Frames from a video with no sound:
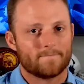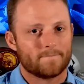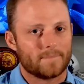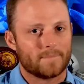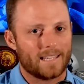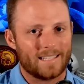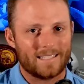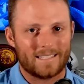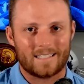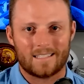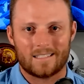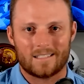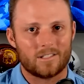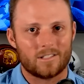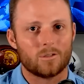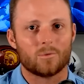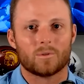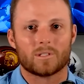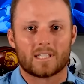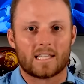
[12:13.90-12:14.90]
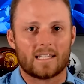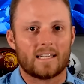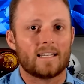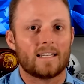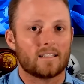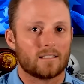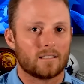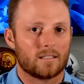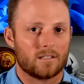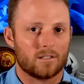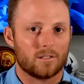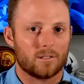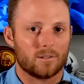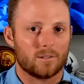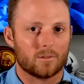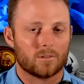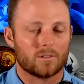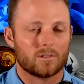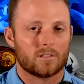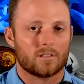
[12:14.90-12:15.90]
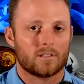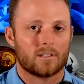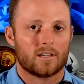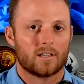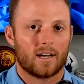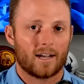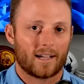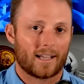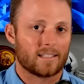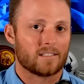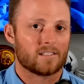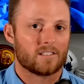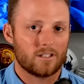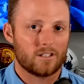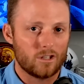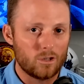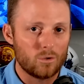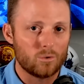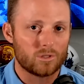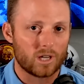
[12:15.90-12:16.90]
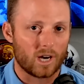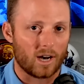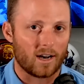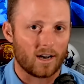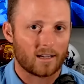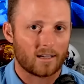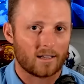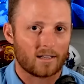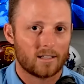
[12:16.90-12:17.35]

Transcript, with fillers: They didn't do what they needed to do against Utah